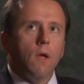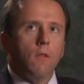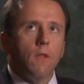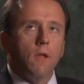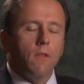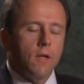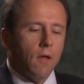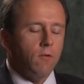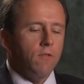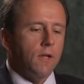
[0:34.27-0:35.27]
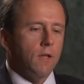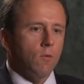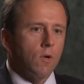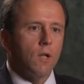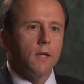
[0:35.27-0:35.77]
The other thing that
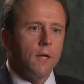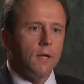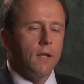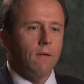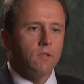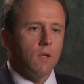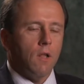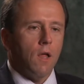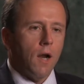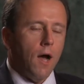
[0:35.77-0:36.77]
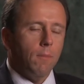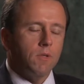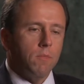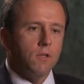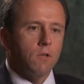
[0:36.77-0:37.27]
really gives a lot of
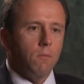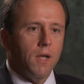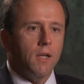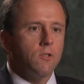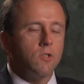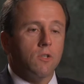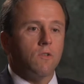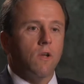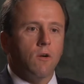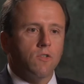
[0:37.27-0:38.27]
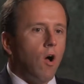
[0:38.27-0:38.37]
optimism is just there's